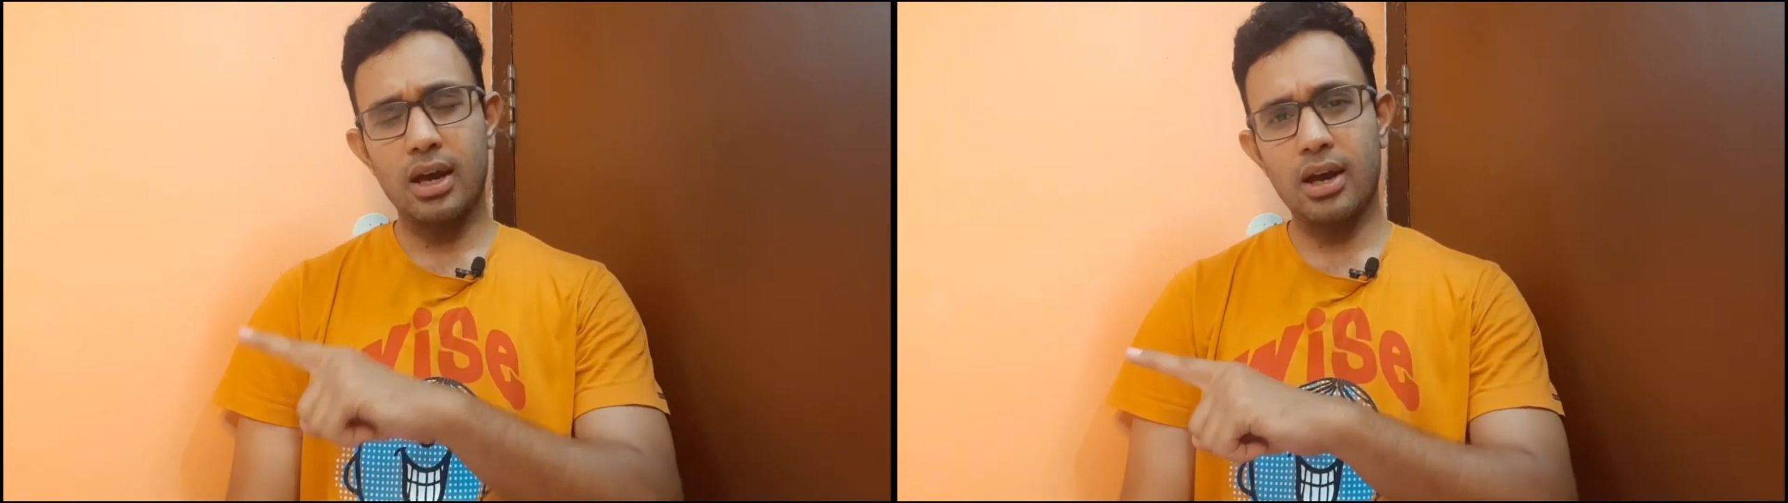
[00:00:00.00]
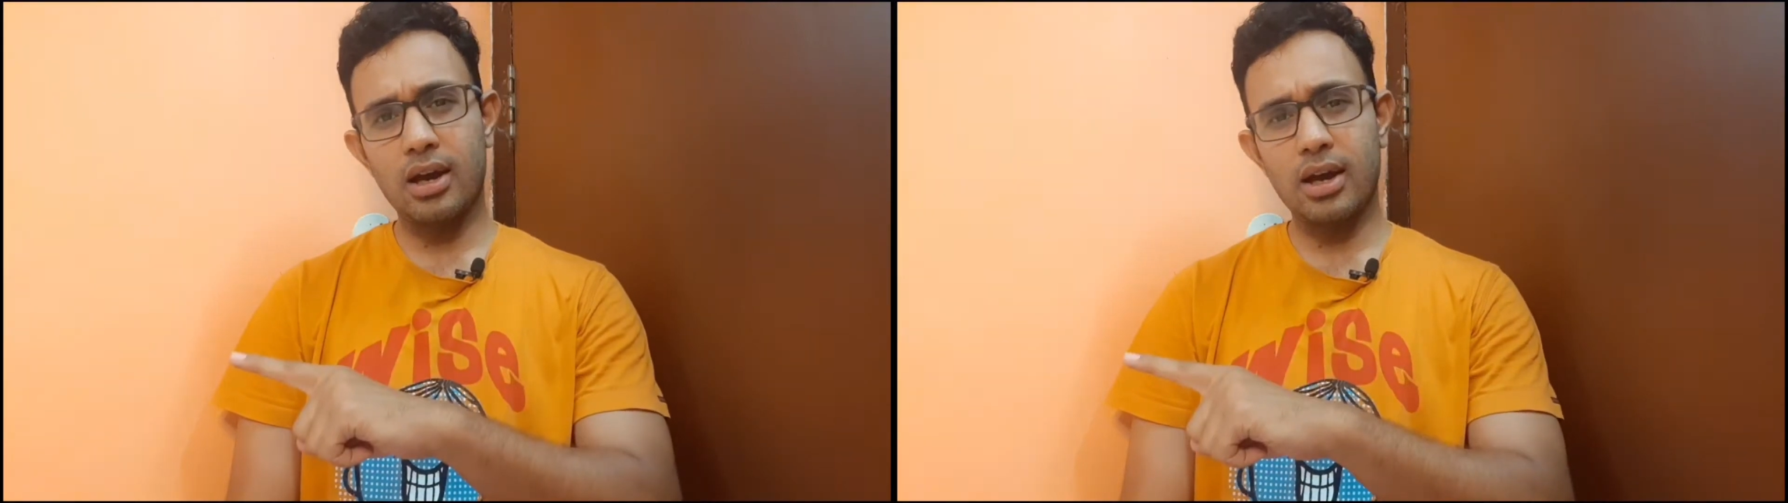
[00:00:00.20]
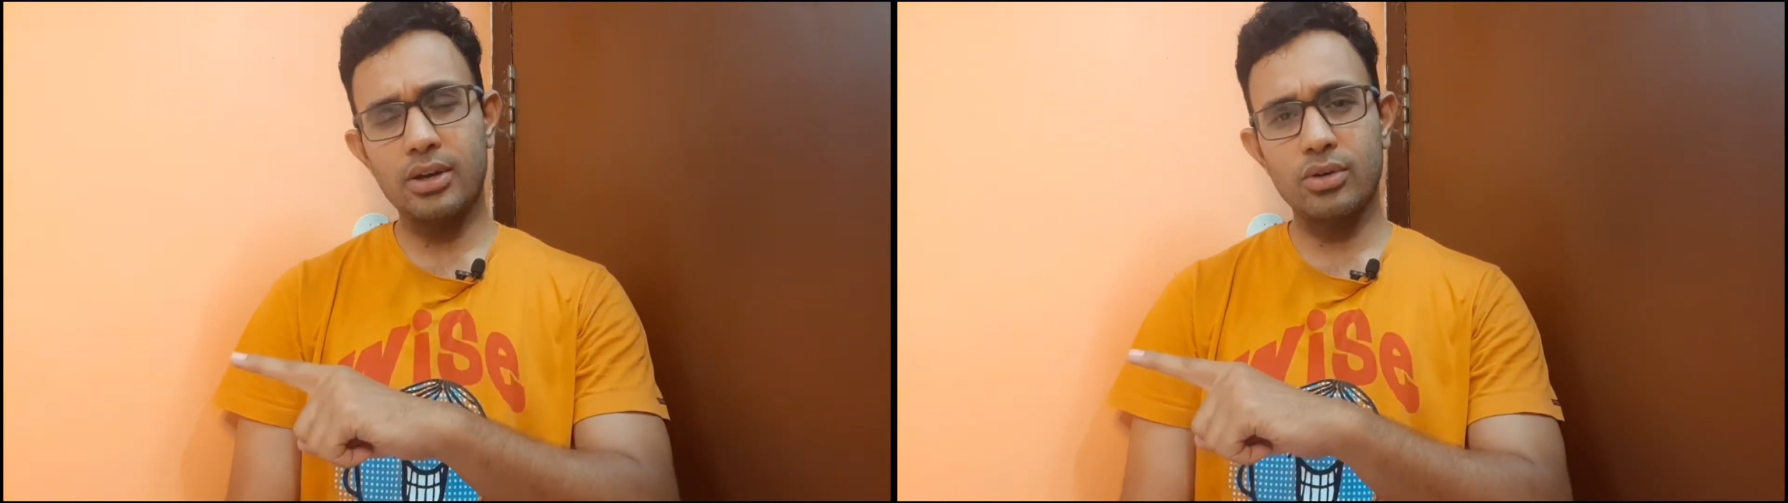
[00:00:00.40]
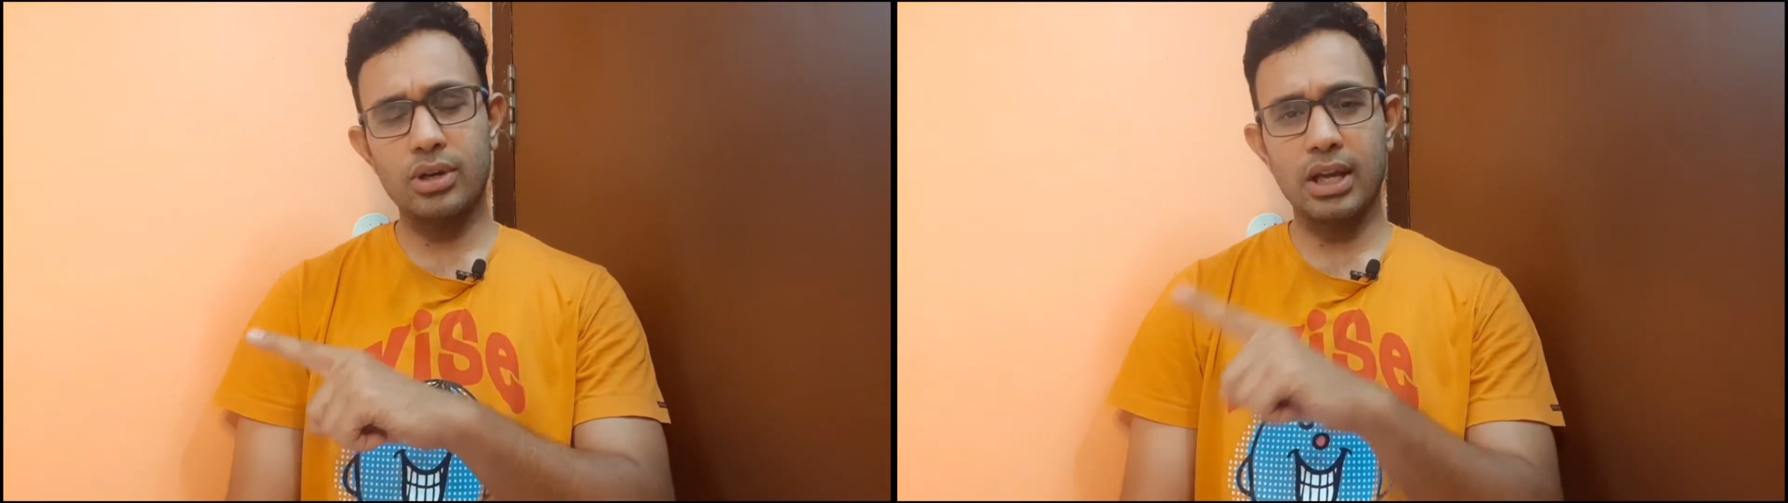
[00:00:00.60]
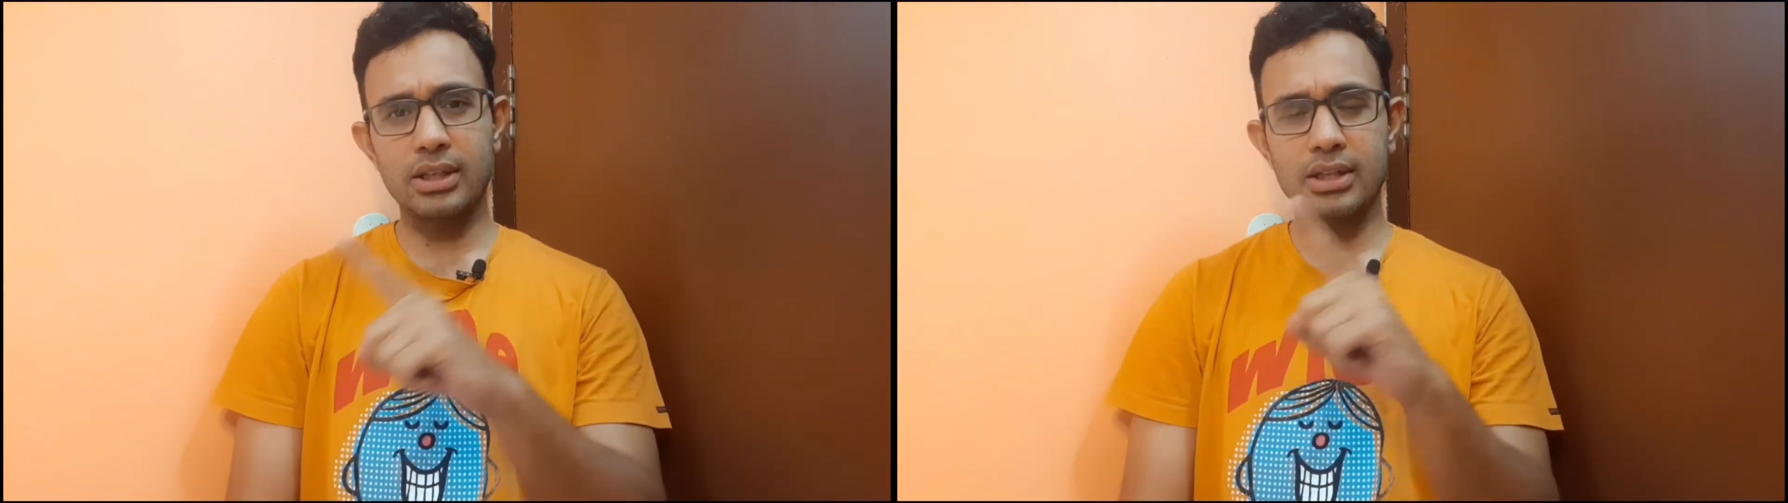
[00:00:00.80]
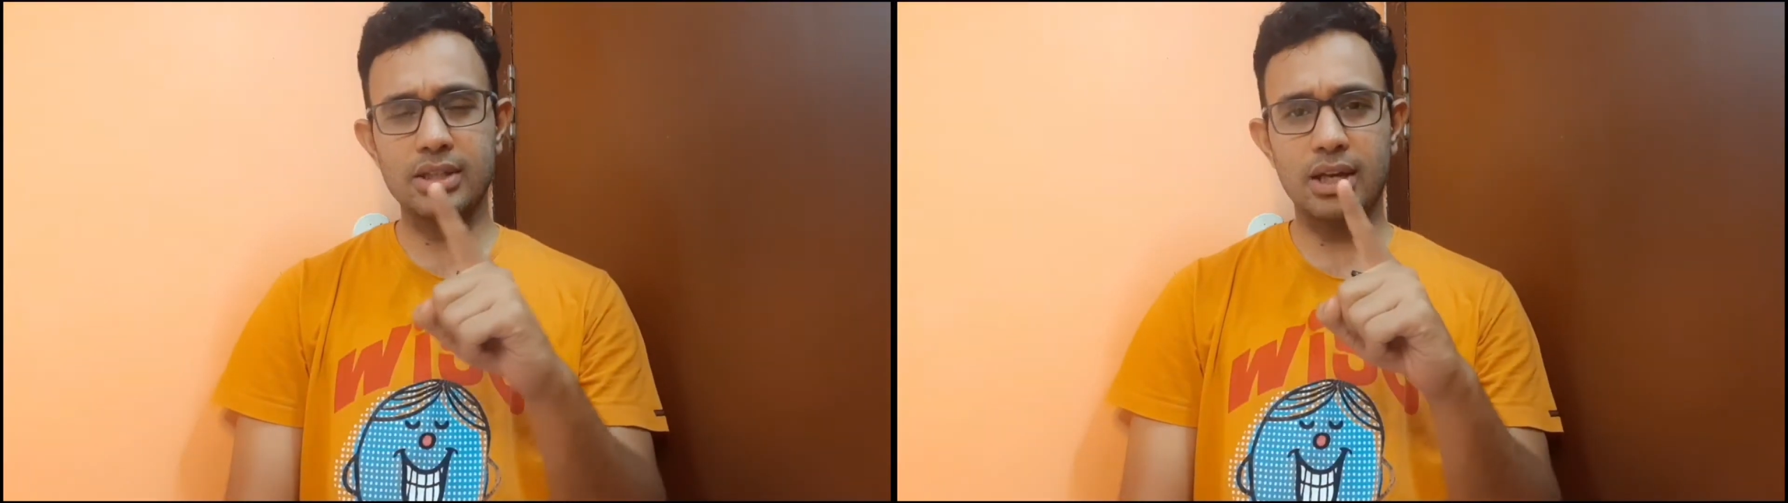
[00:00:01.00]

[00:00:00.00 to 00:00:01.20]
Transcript: I don't like this,